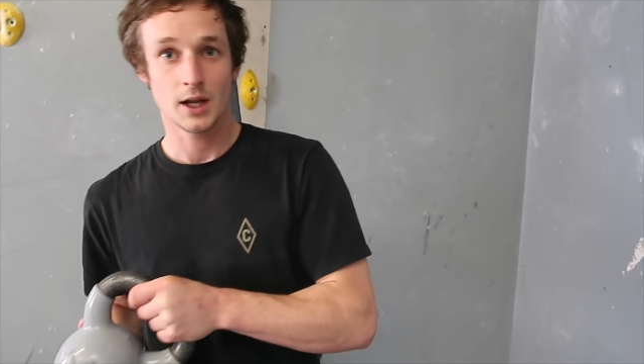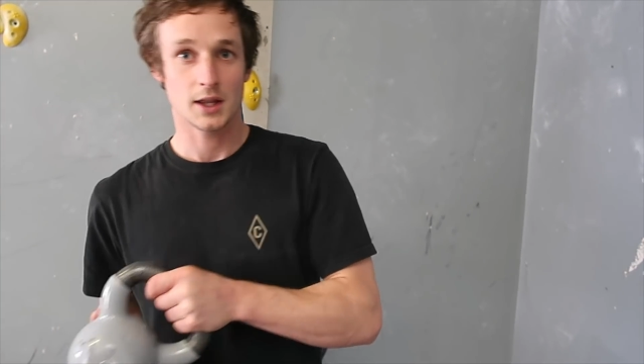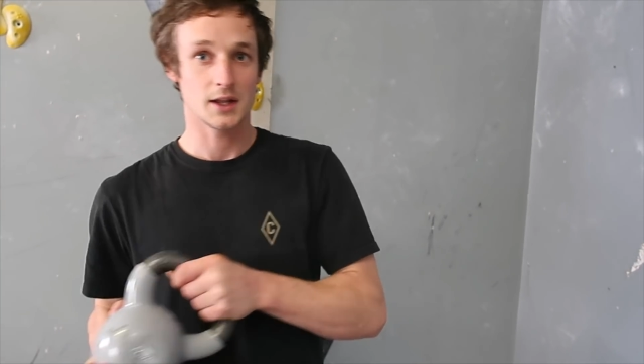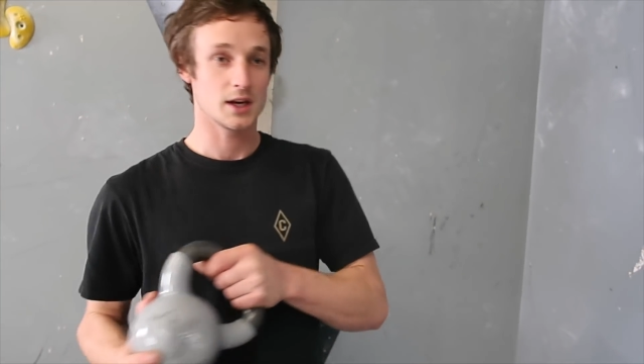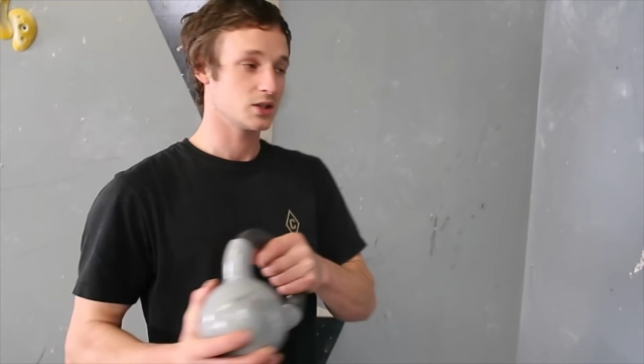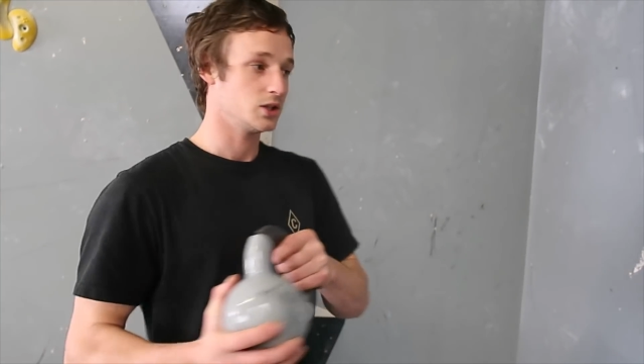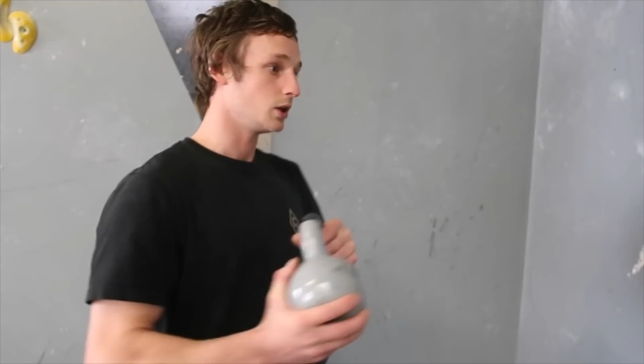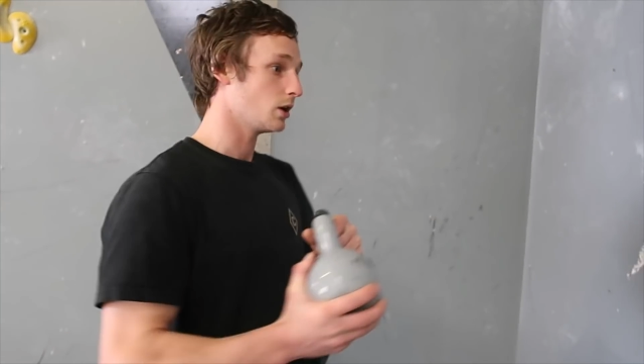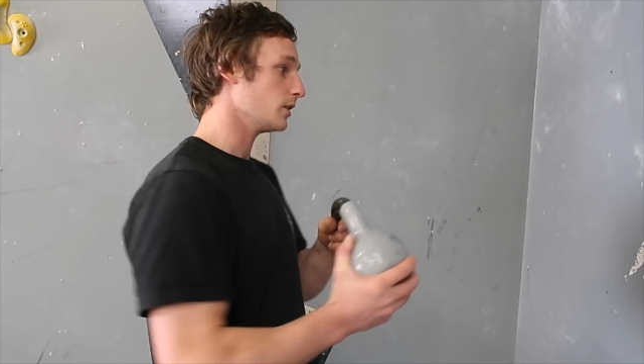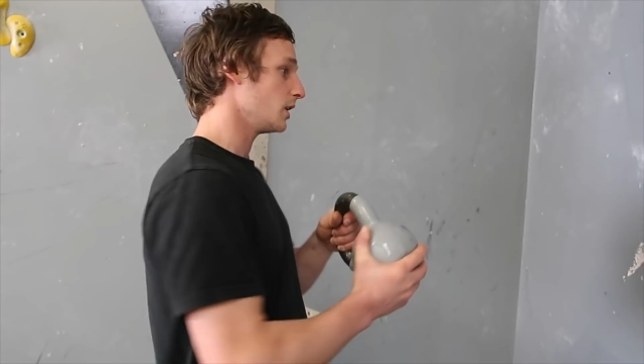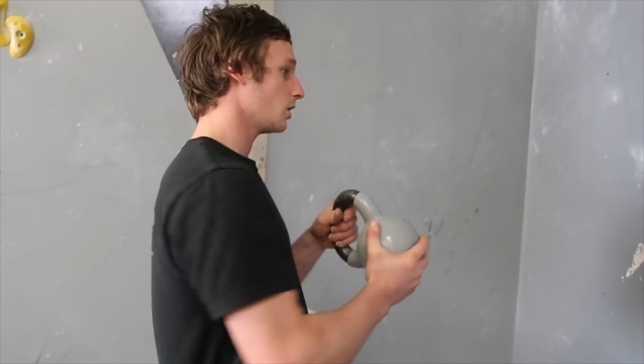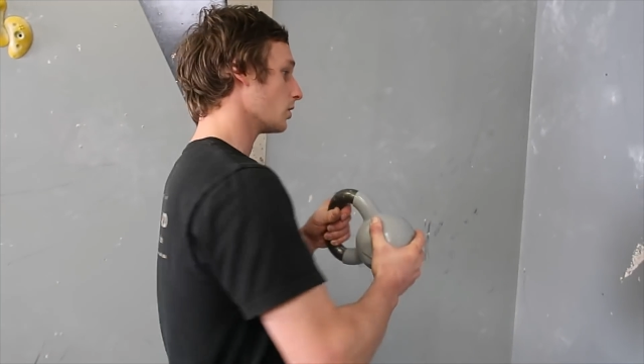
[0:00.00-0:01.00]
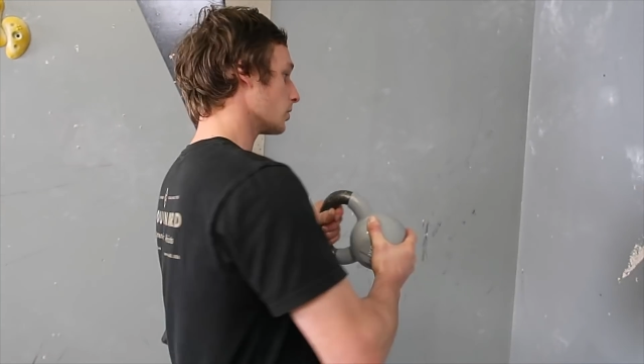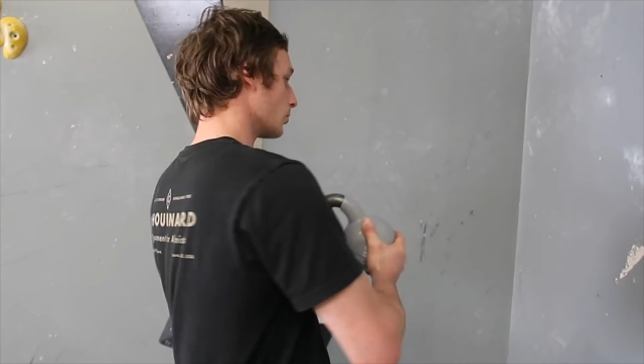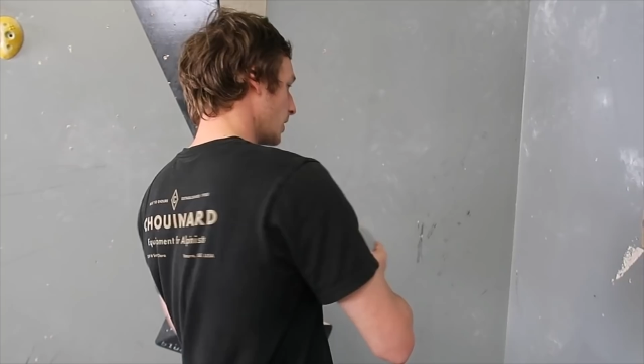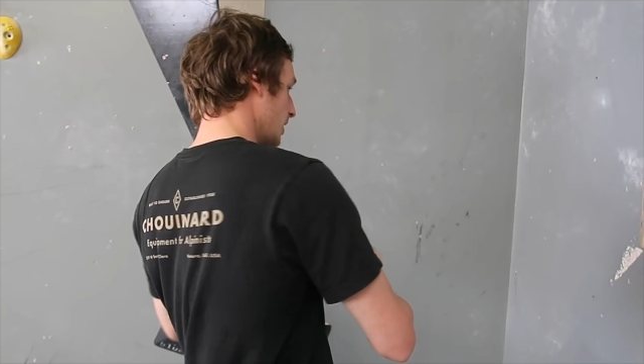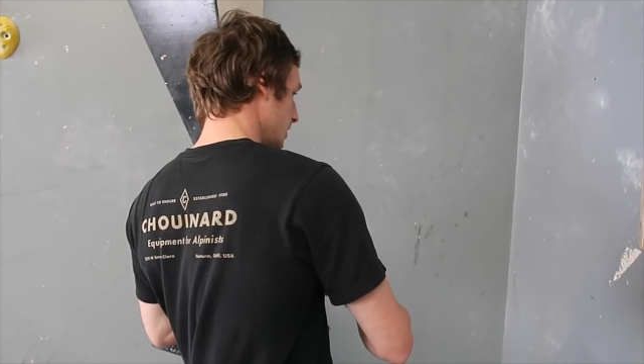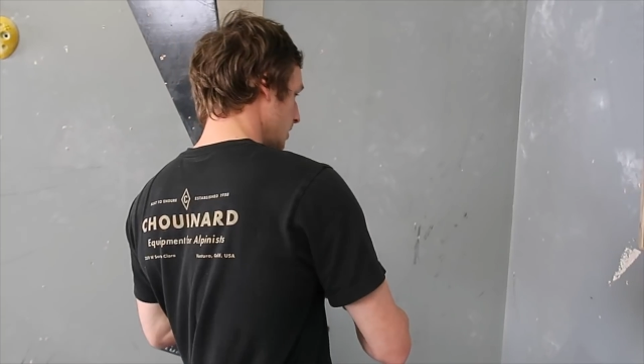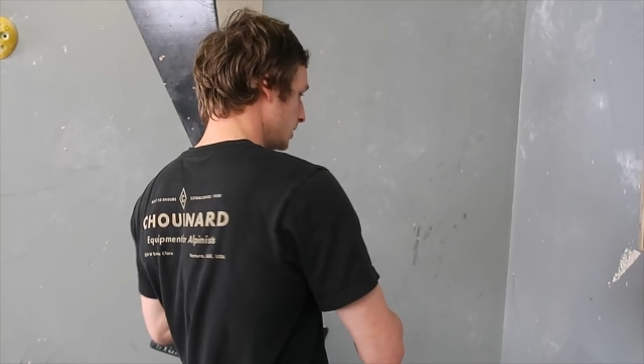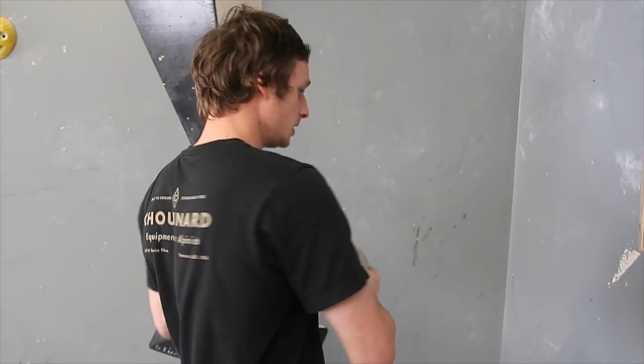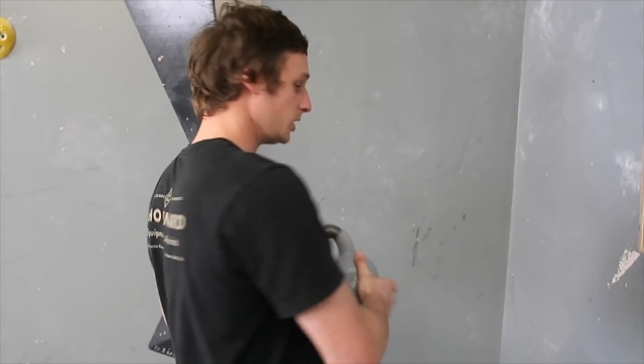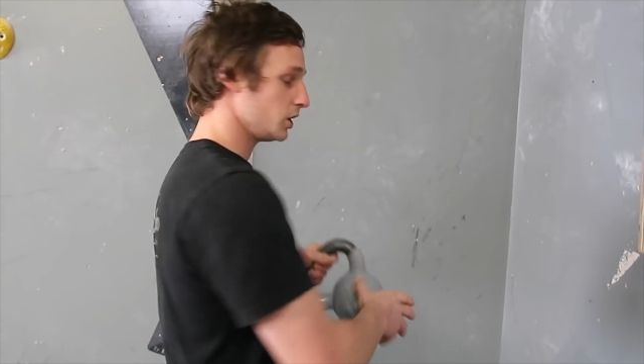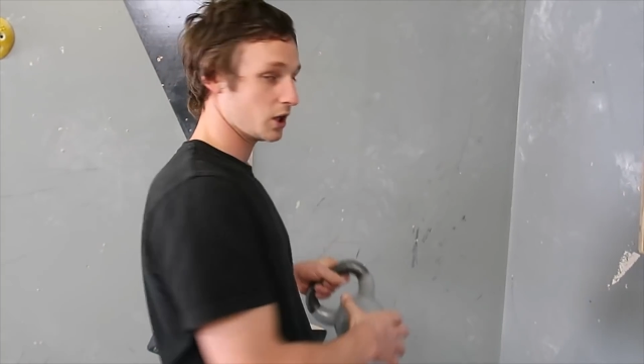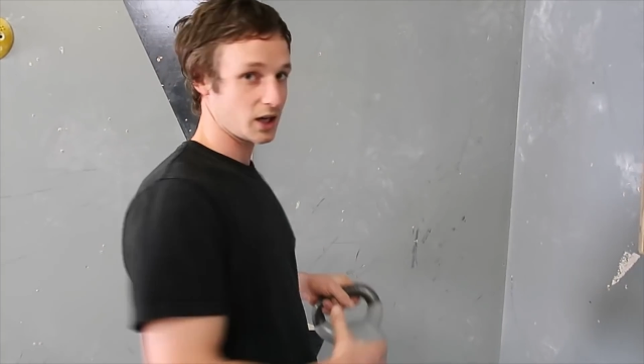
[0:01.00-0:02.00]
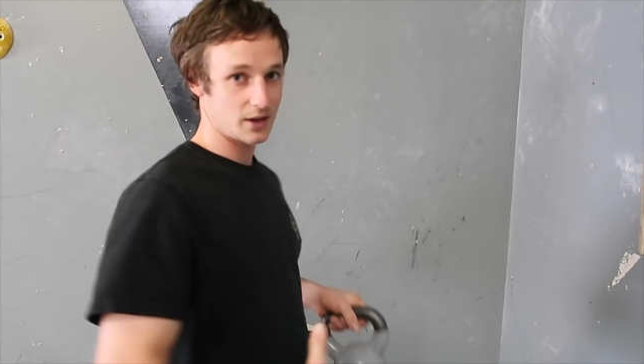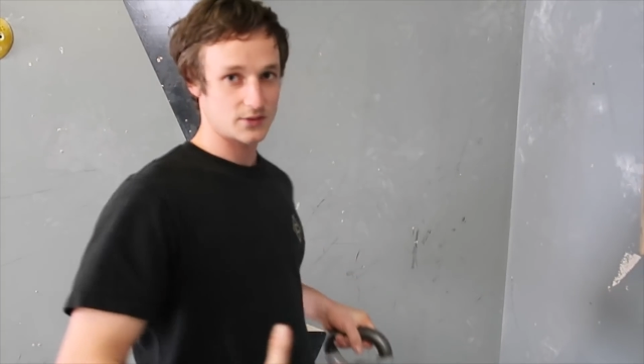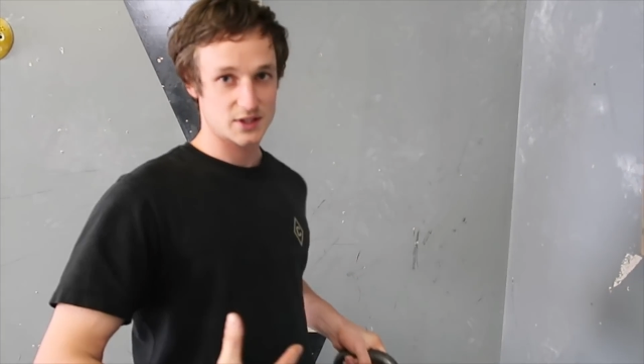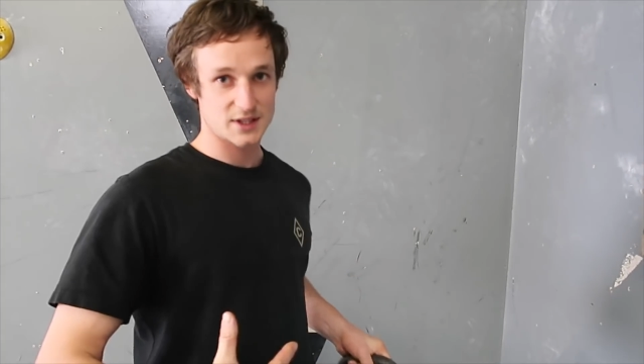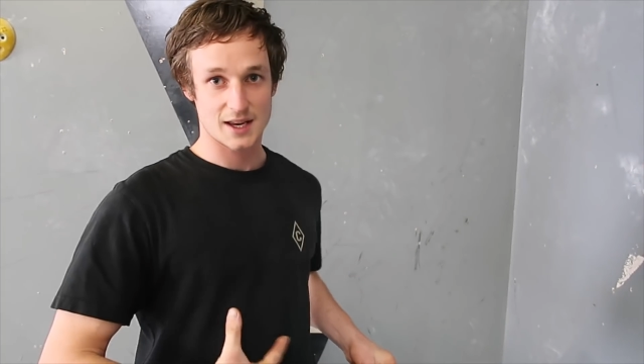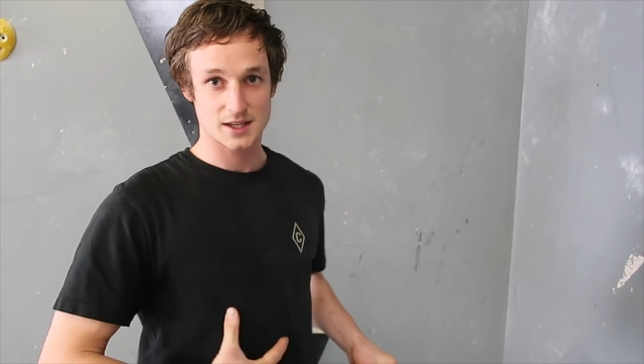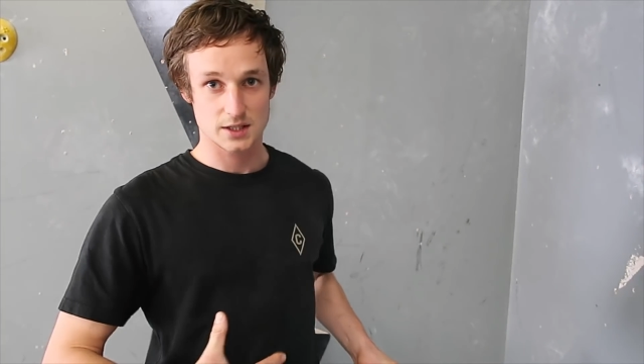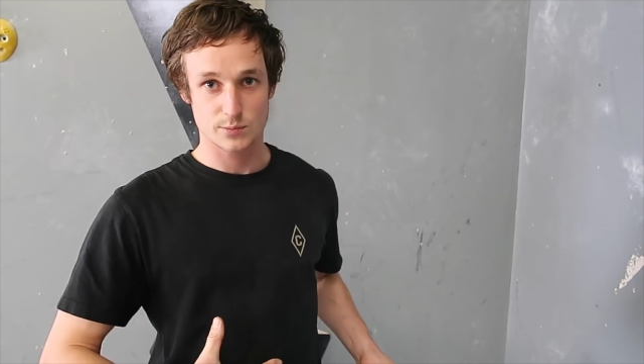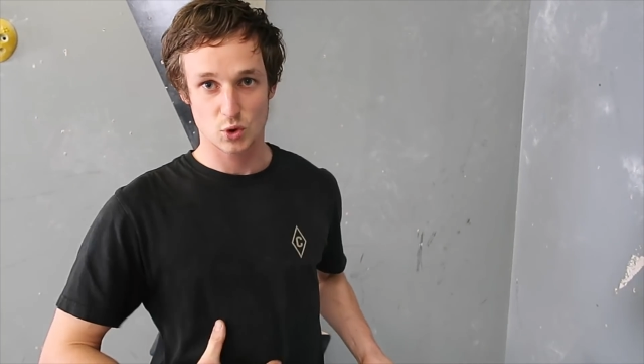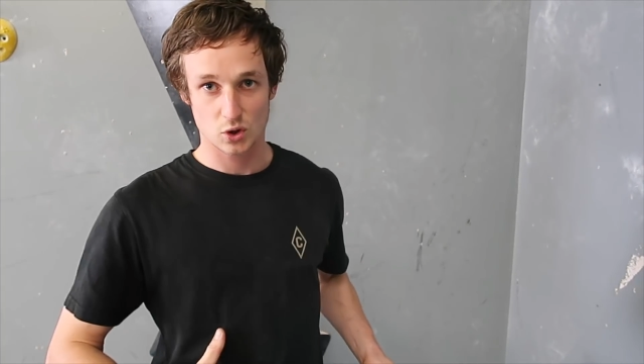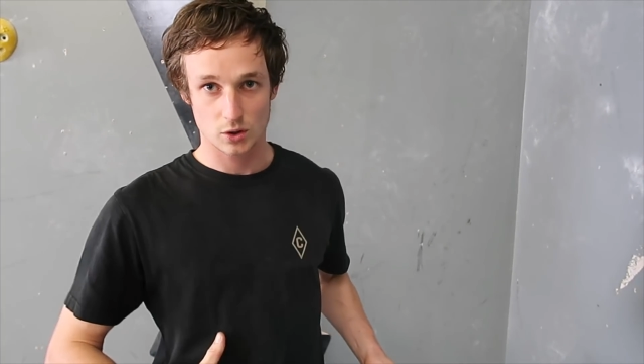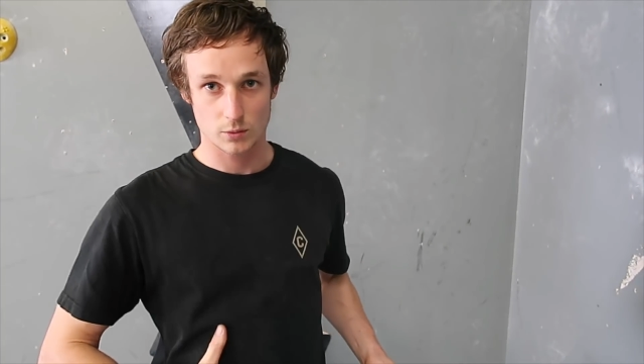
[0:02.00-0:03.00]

Then as you go the other way, you're going to have to tense more